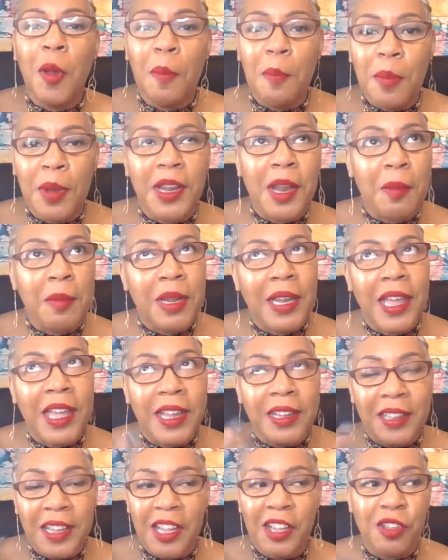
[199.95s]
But I'm
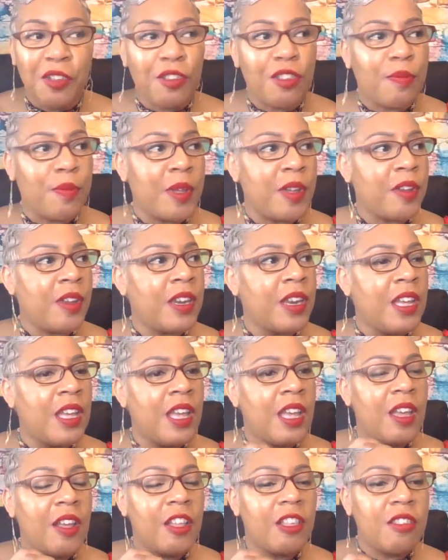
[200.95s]
glad. Thank you, Spirit.
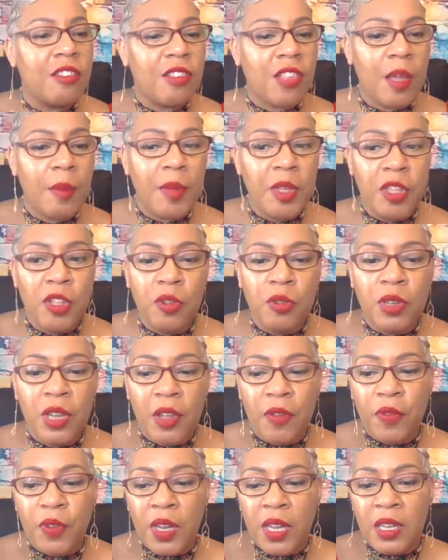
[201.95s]
Some of you
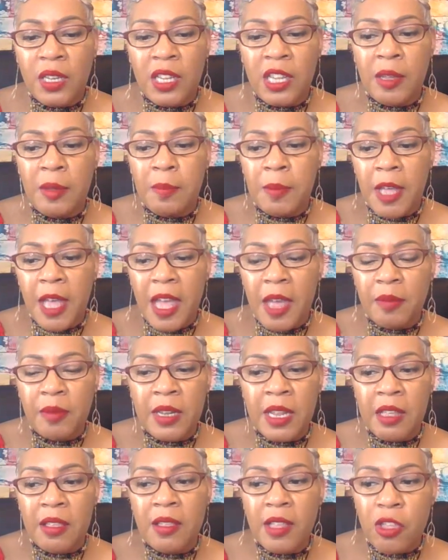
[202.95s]
definitely have
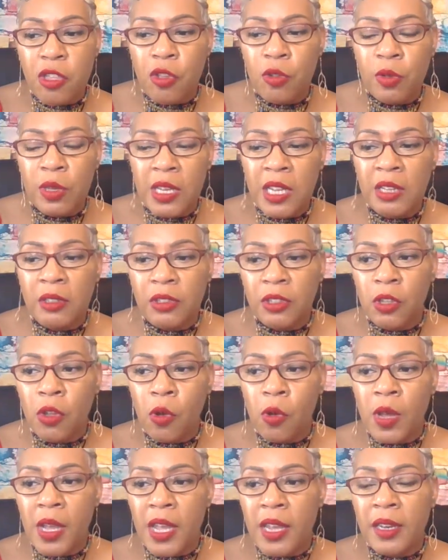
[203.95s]
things that you need to
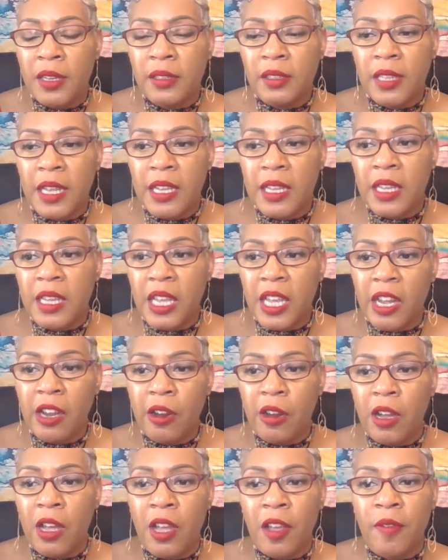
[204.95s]
go ahead and take
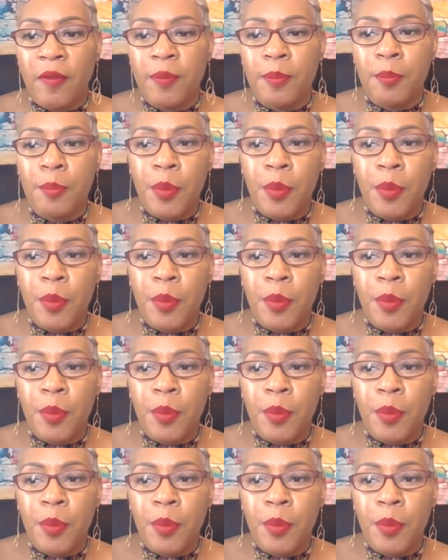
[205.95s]
care of,